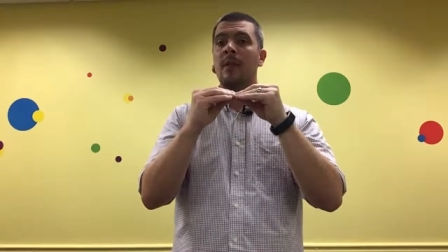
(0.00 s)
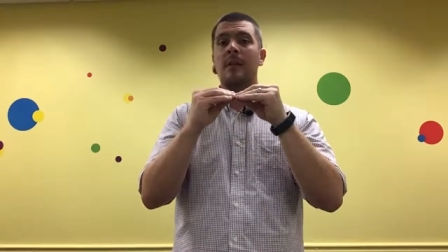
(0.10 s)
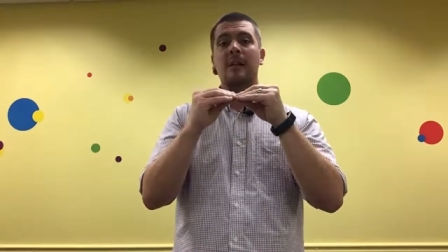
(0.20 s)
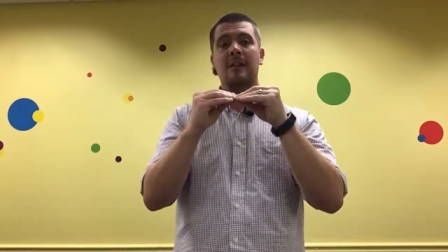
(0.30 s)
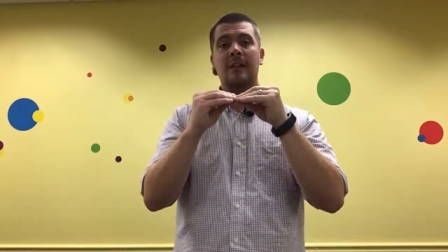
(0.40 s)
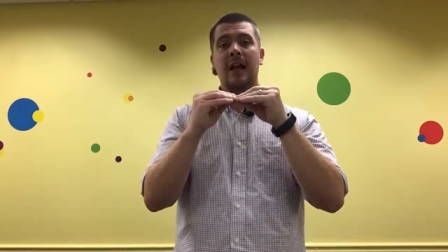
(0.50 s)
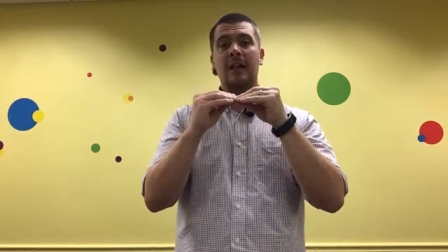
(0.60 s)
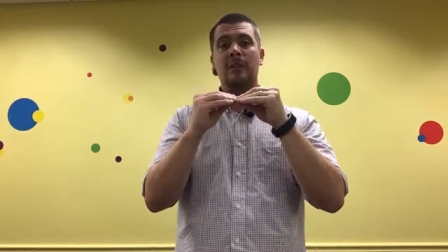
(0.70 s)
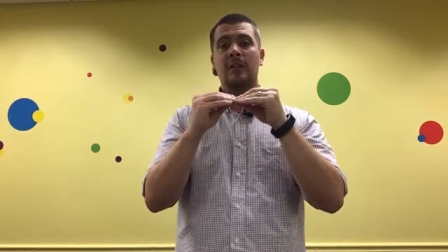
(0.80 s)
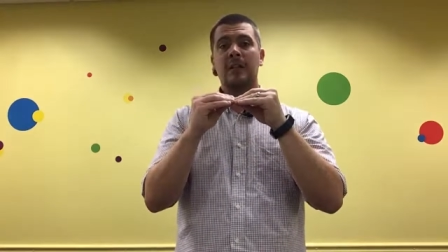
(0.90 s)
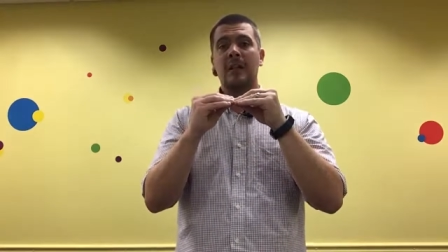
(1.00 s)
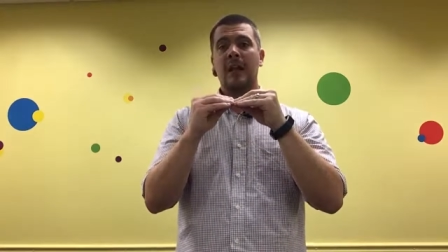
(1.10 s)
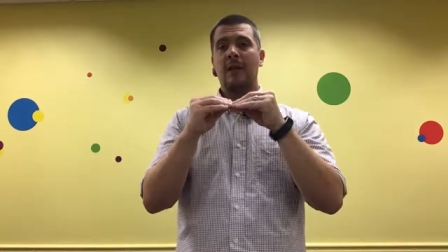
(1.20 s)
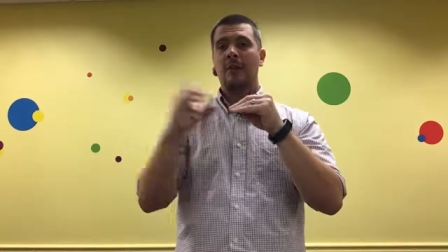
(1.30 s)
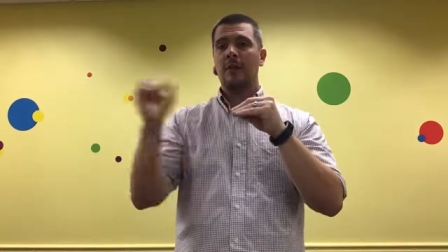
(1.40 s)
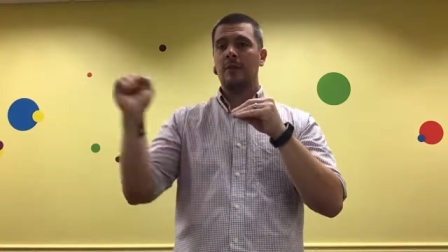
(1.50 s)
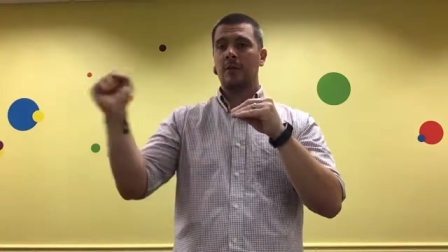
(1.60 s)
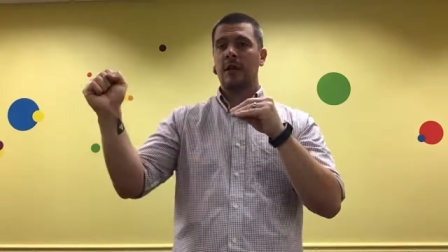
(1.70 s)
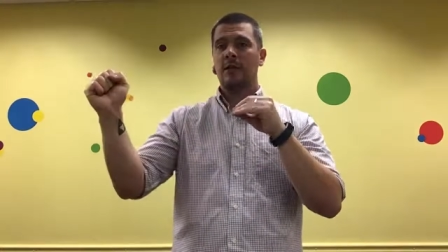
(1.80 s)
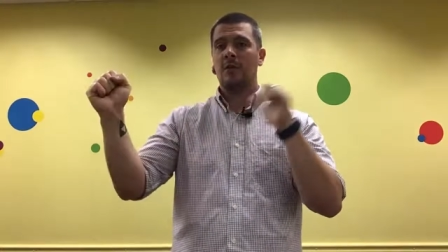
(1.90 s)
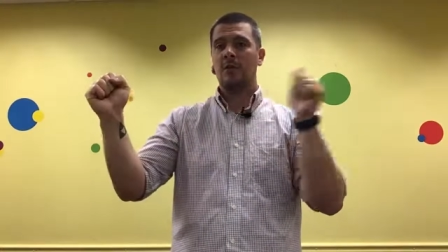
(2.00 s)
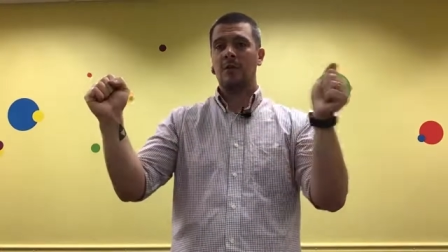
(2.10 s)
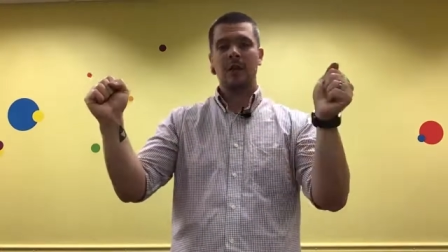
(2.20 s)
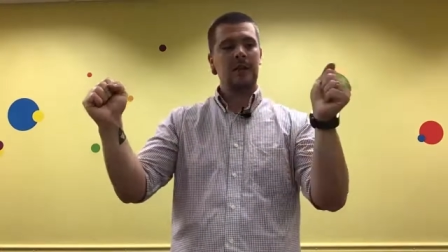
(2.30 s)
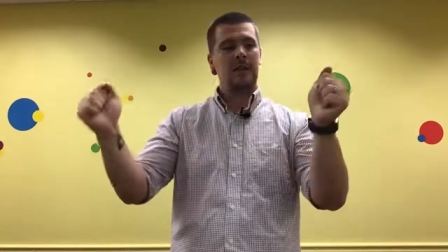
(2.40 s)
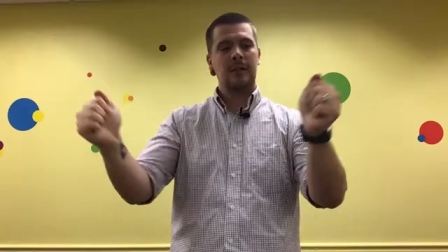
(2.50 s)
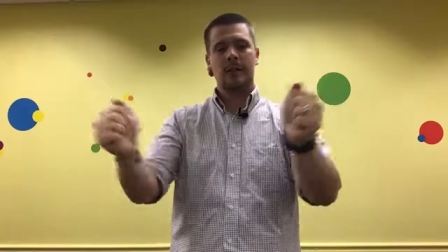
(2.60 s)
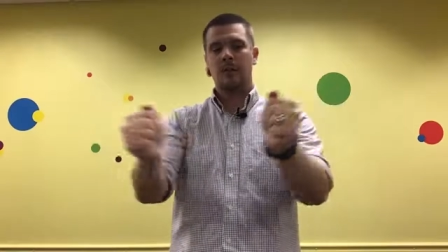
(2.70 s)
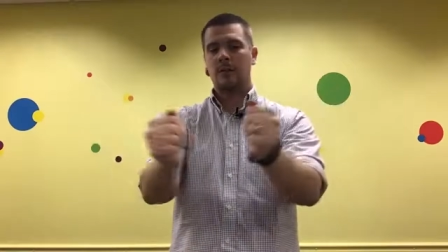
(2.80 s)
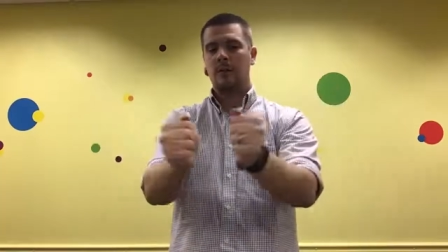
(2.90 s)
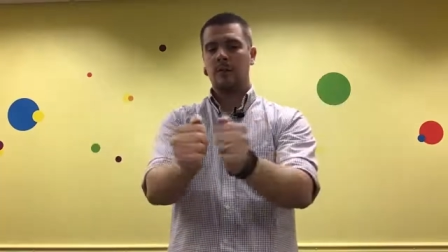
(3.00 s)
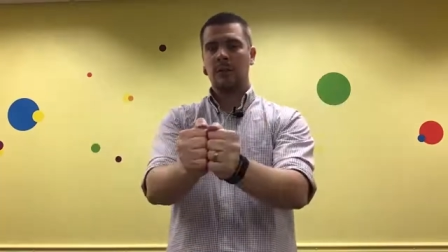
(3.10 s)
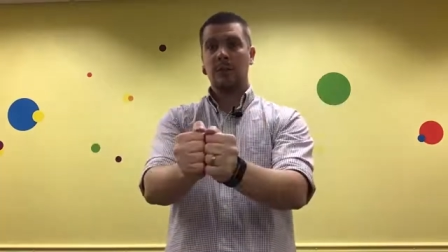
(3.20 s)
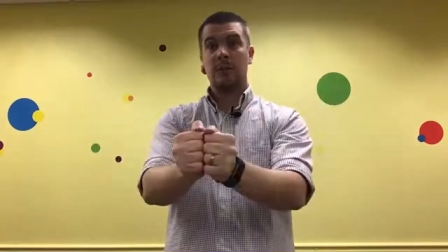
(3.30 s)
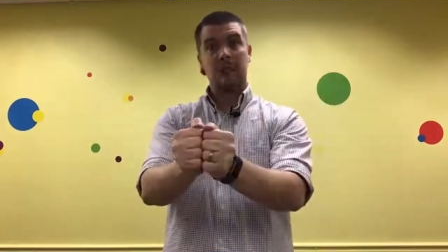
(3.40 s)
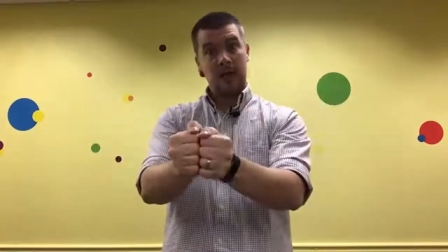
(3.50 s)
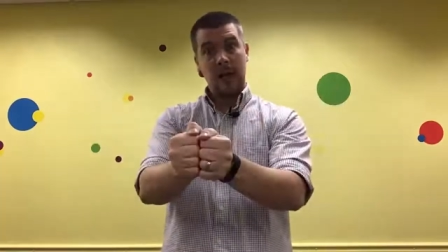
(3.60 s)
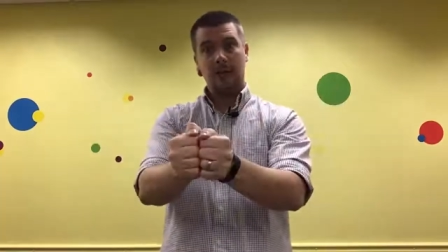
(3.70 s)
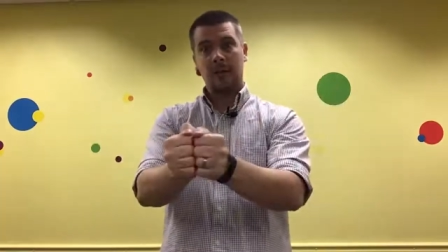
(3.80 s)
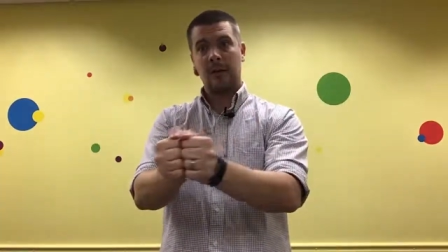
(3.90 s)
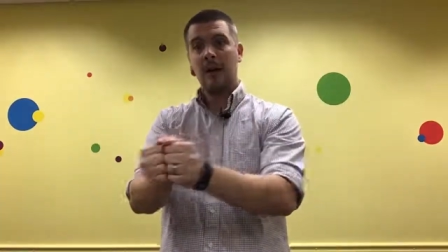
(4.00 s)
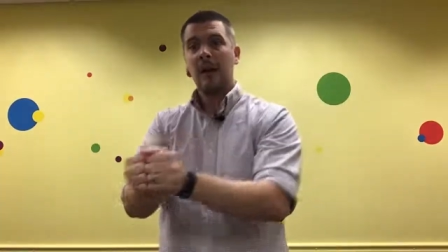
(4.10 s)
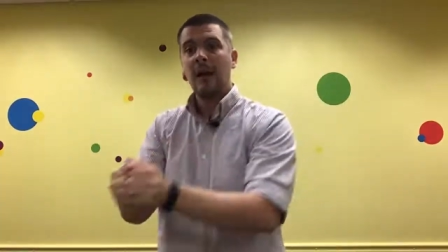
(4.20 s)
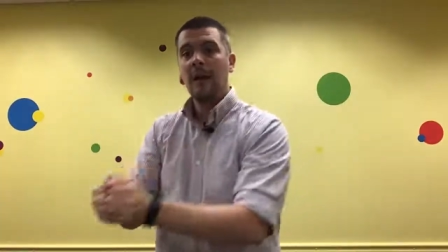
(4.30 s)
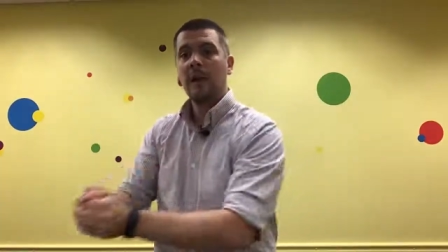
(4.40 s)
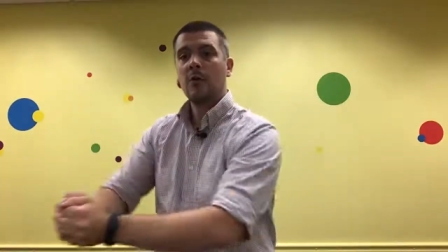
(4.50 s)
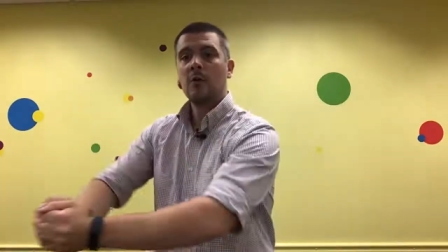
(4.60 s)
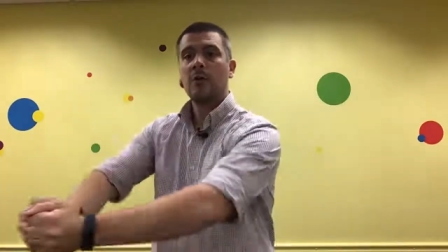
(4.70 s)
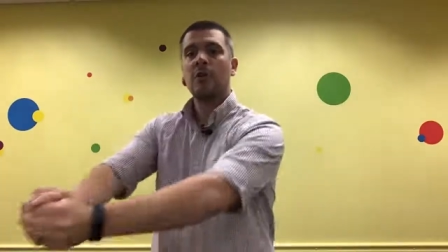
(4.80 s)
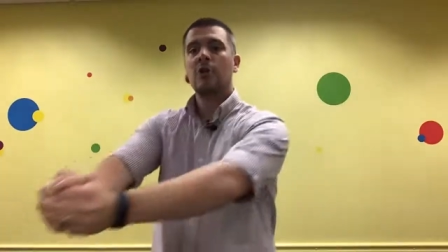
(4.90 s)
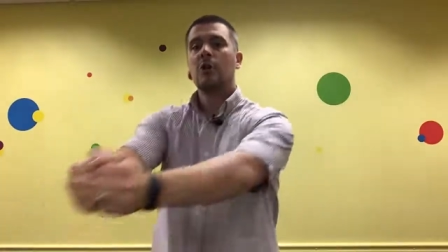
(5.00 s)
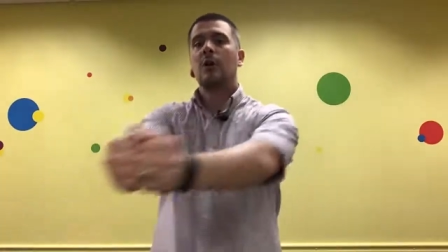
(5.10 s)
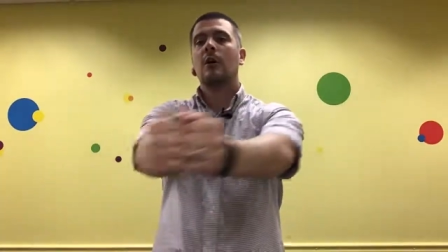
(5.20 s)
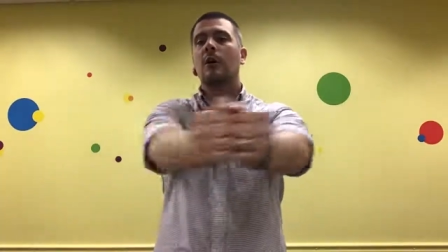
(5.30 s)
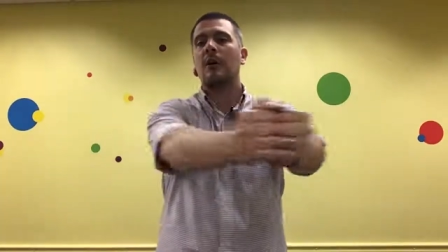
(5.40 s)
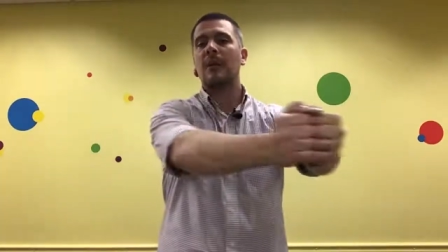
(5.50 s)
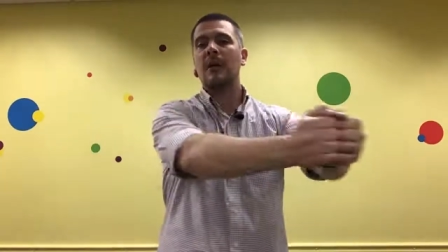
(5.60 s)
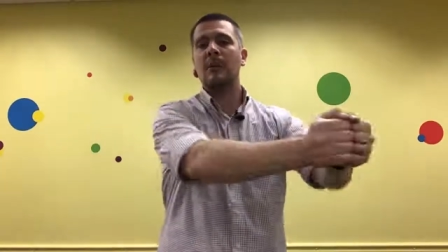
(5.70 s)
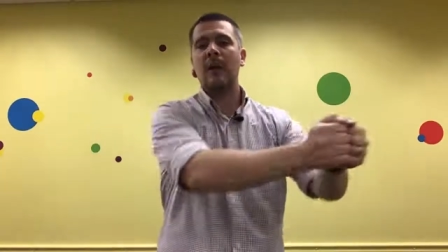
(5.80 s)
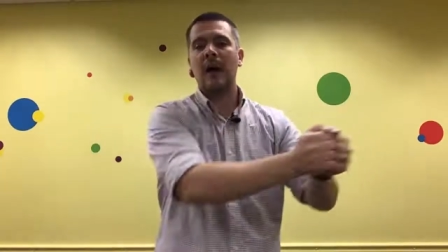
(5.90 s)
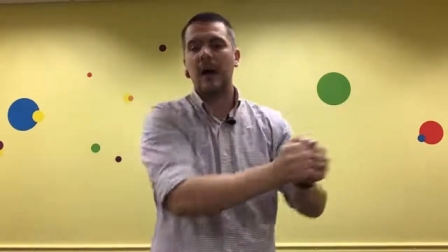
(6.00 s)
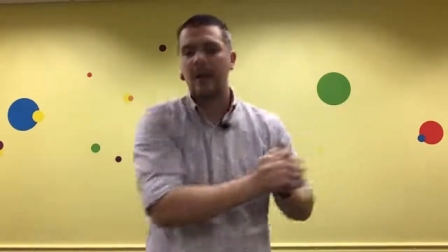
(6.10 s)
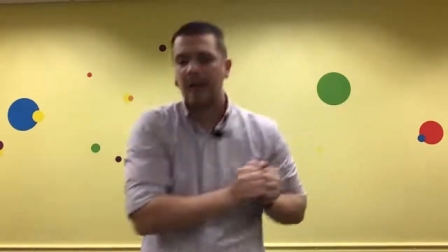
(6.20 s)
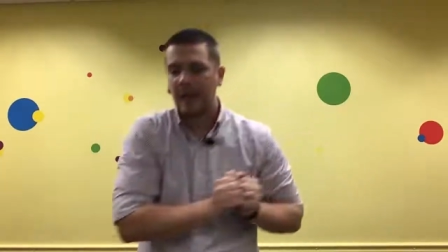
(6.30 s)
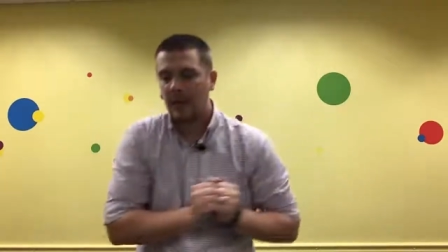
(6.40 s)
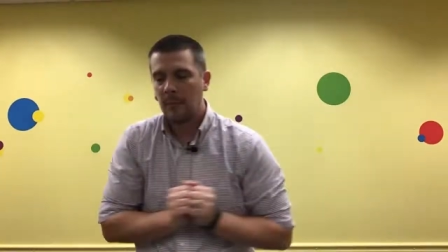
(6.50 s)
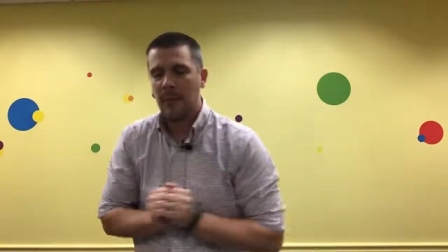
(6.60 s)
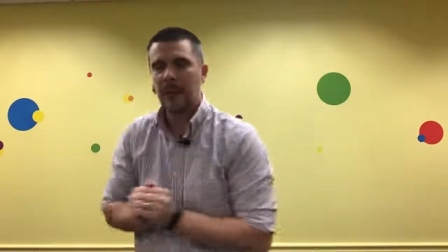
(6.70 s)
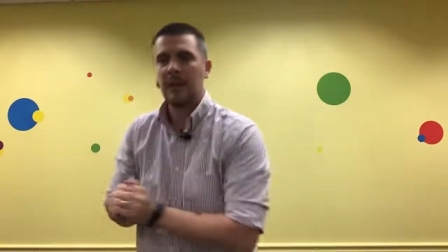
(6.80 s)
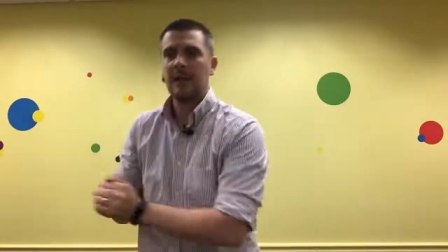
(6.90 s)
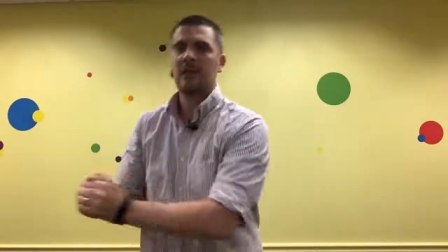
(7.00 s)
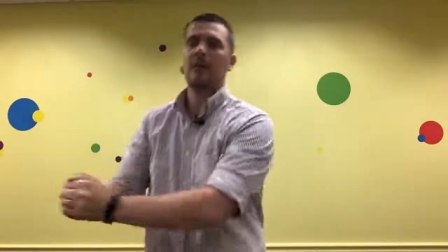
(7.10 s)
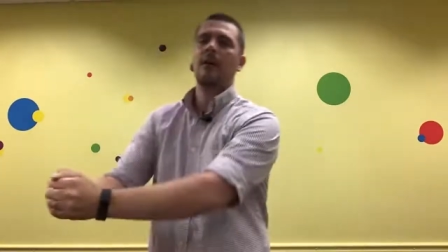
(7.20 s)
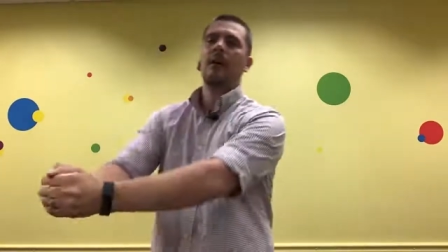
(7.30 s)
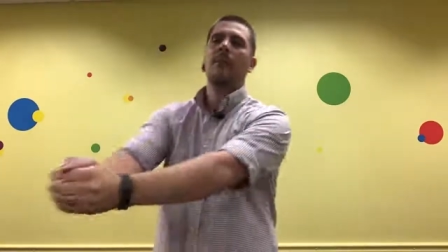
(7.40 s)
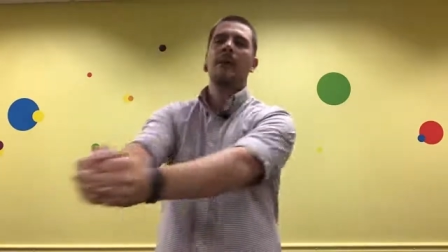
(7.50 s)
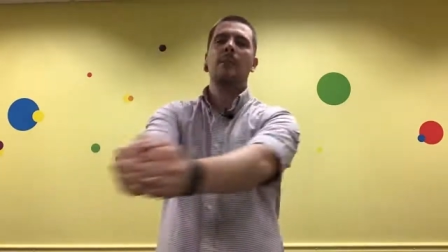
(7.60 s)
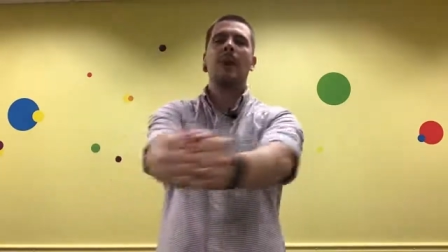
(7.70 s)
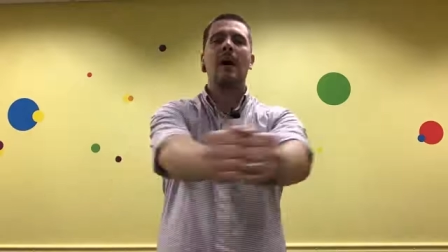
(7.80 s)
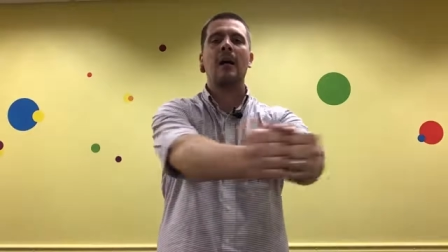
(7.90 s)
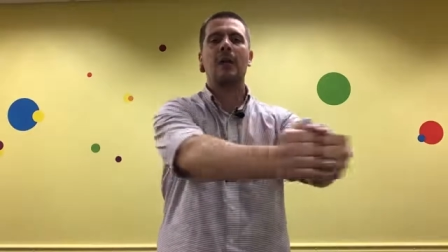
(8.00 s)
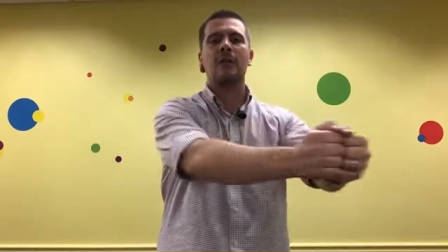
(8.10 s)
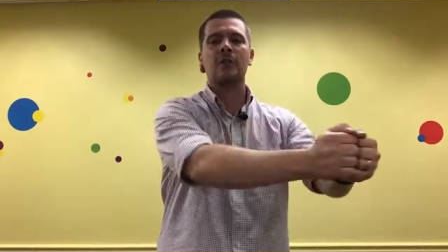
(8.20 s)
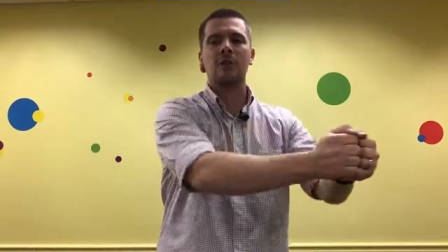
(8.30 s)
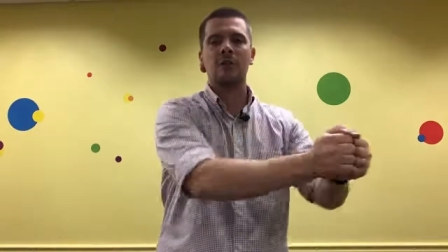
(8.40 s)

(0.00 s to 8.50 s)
The sign for together, you take two fists, you push them together, and then you stir a big pot like a piggy stirring a big pot of